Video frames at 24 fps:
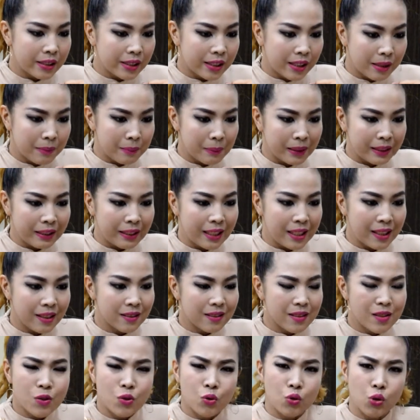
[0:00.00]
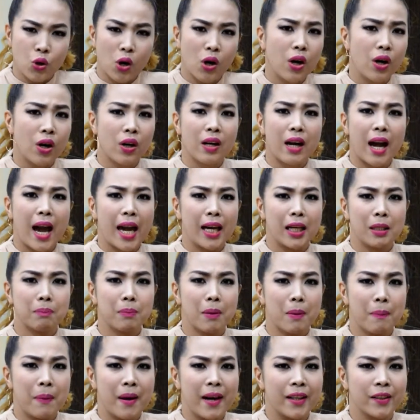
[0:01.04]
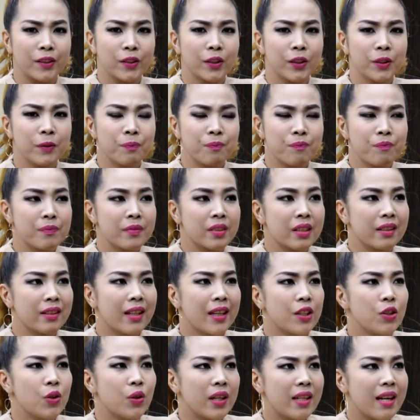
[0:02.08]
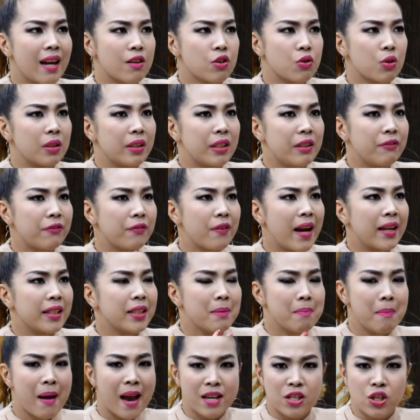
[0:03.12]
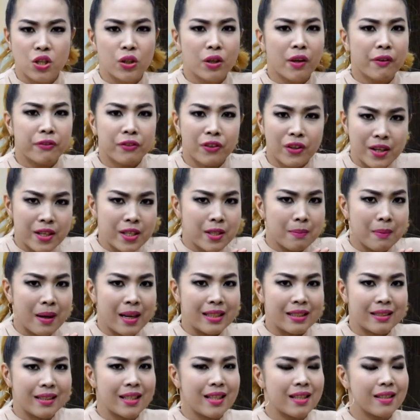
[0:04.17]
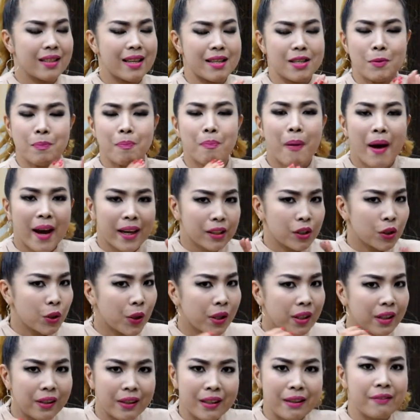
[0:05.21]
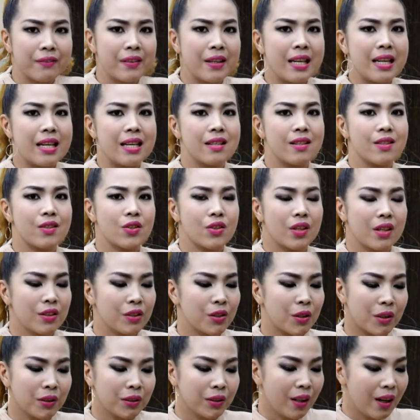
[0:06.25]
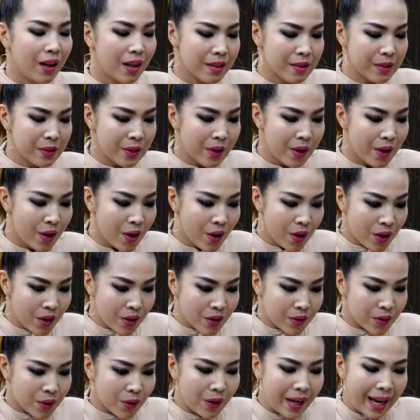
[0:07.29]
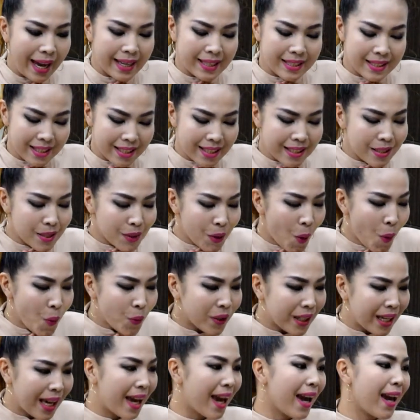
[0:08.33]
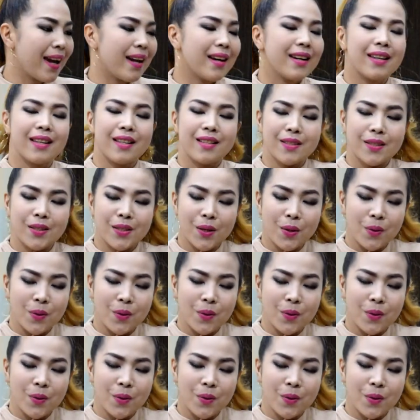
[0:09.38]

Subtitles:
na maging strong kahit papano, that you can actually find the magic of Christmas despite your grievings and your loss. So guys, it's okay